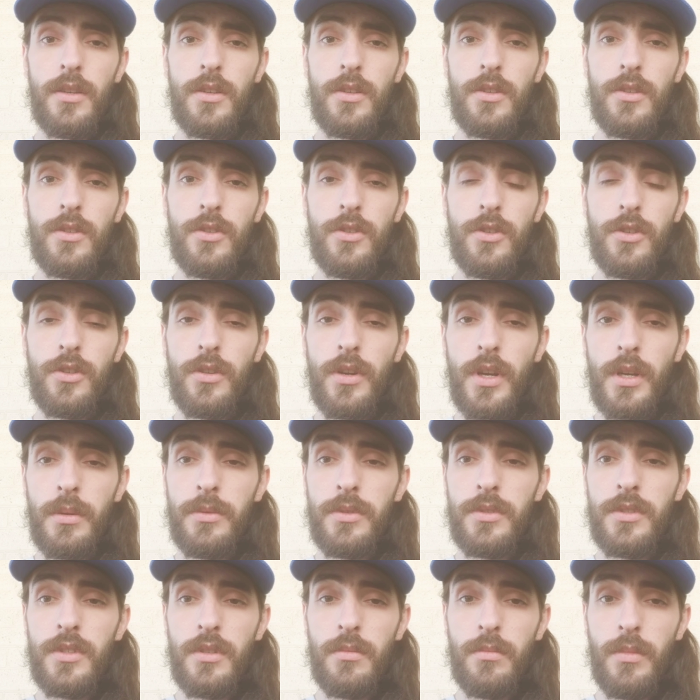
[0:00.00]
You're
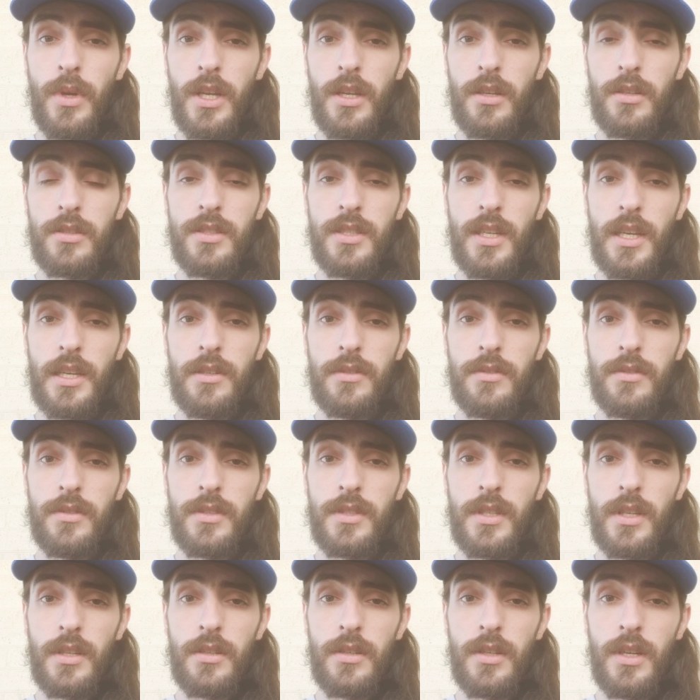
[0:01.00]
able to make sales
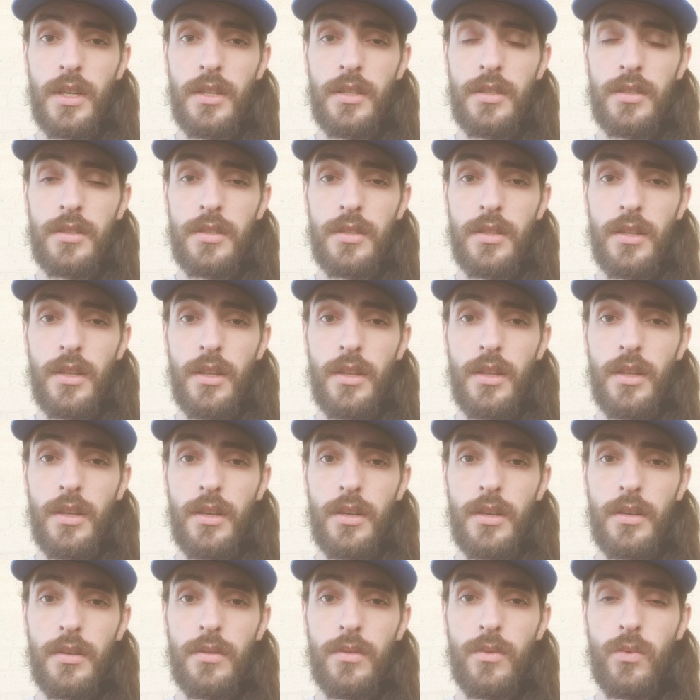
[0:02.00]
that are in
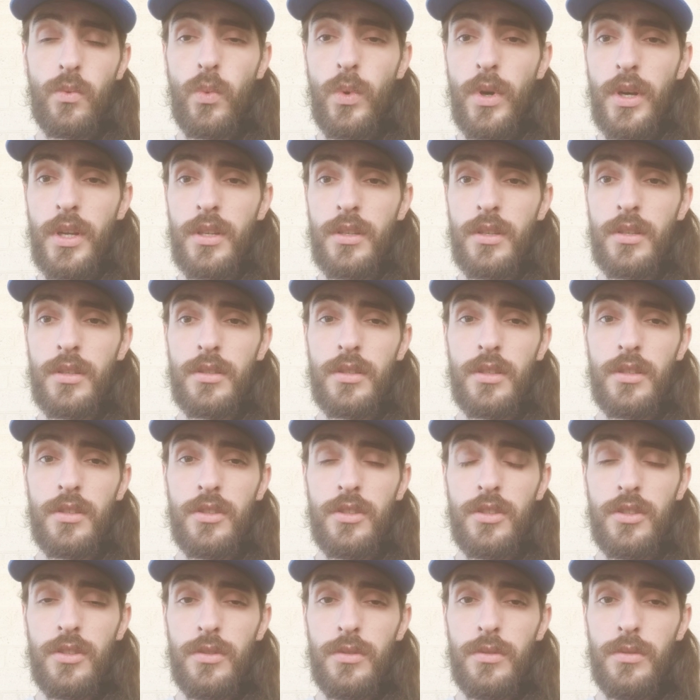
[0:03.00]
the one to
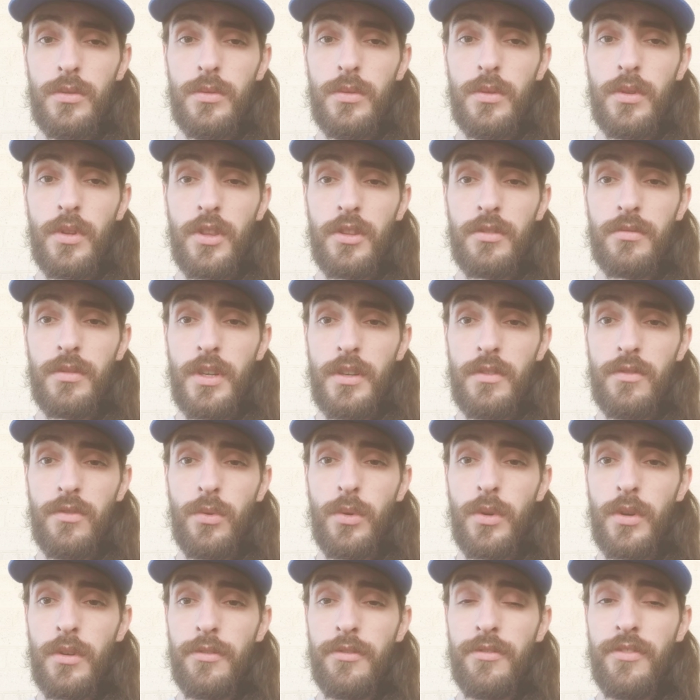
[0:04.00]
two, three,
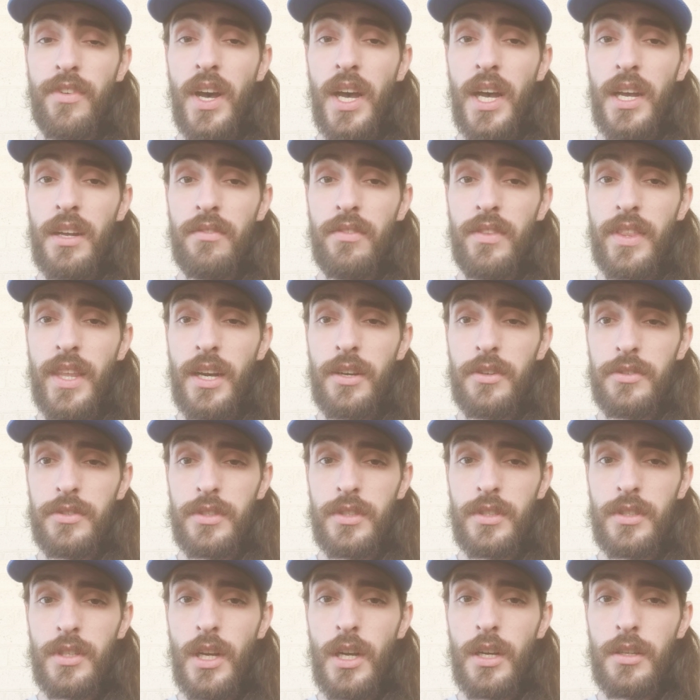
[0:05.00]
four,
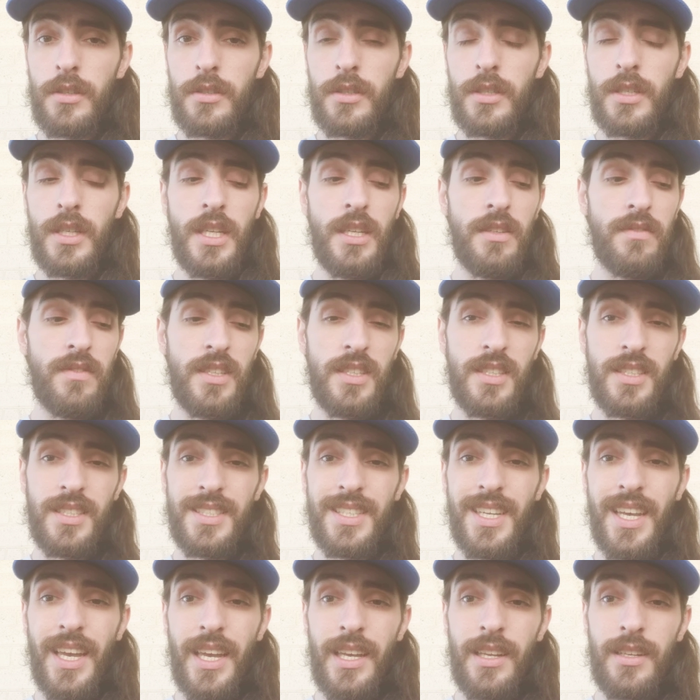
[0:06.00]
$5,000, even
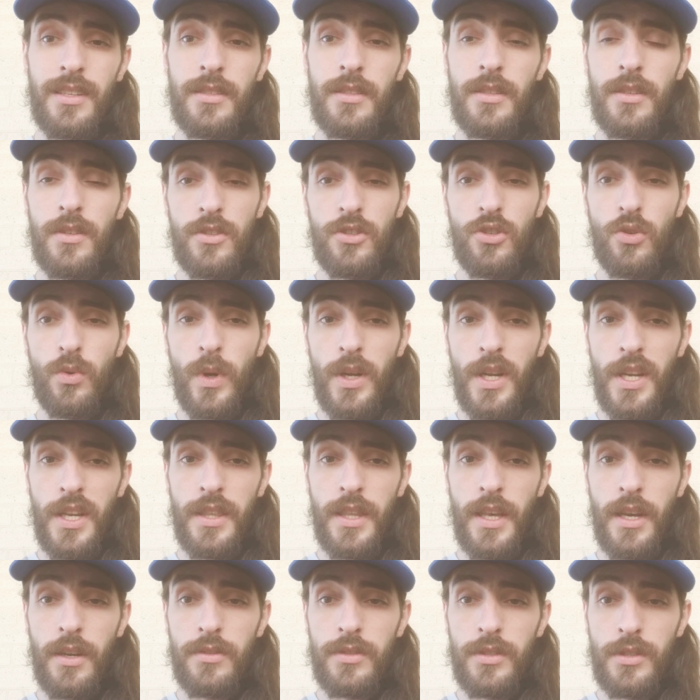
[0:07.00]
$10,000 to
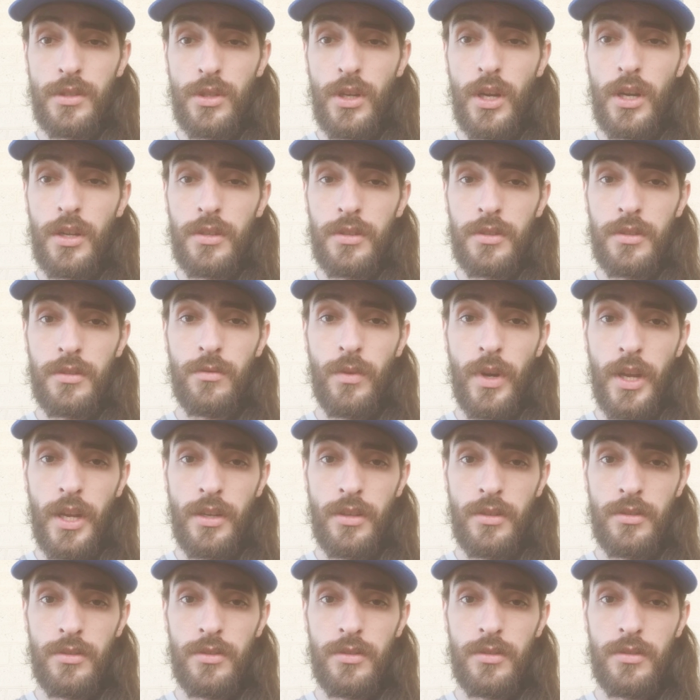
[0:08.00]
$20,000
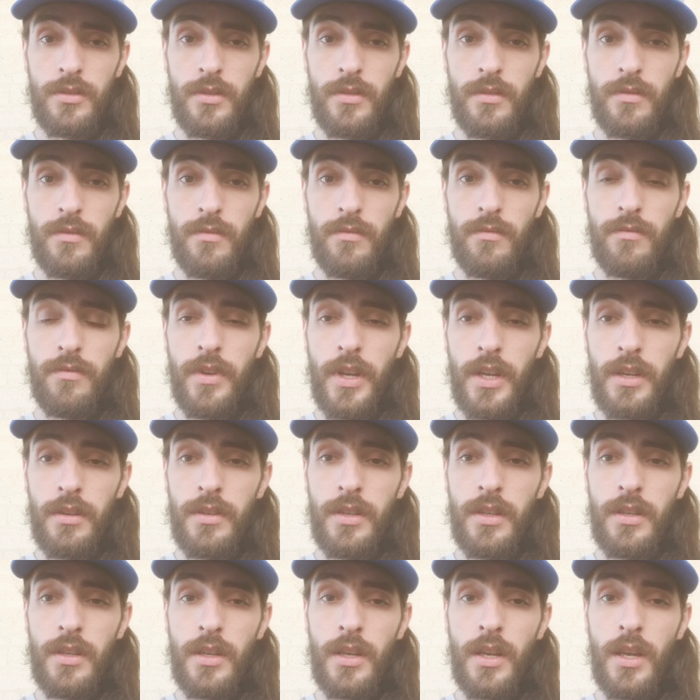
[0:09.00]
range.
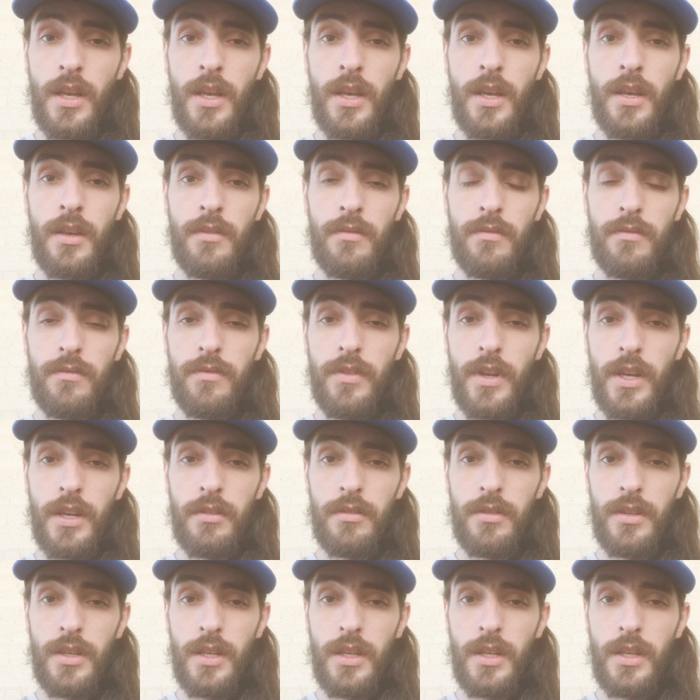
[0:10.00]
Very,
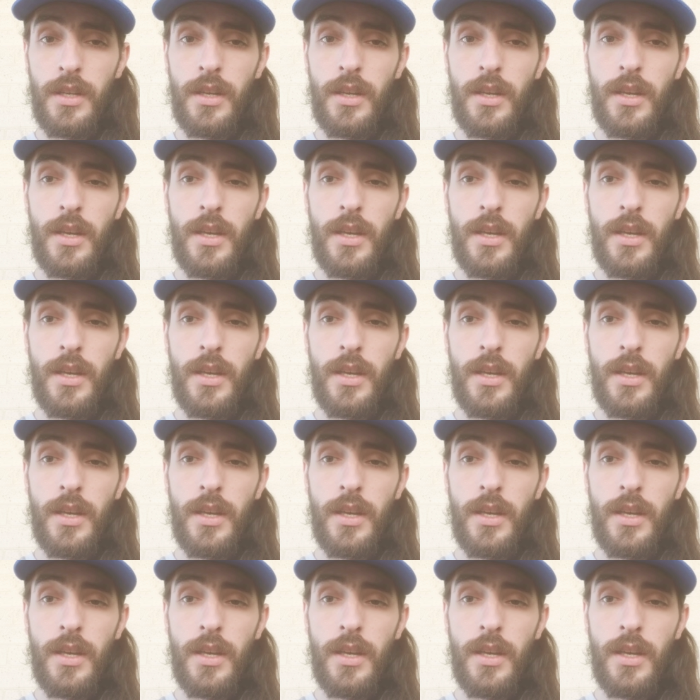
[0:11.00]
very.